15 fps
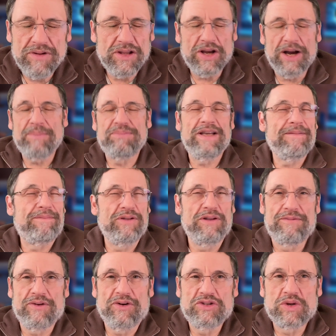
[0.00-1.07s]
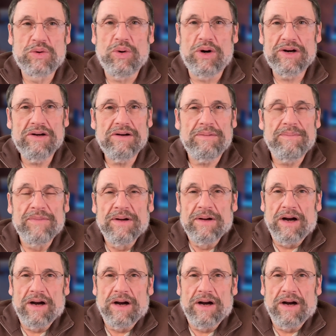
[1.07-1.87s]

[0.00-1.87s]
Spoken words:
you the update for the first quarter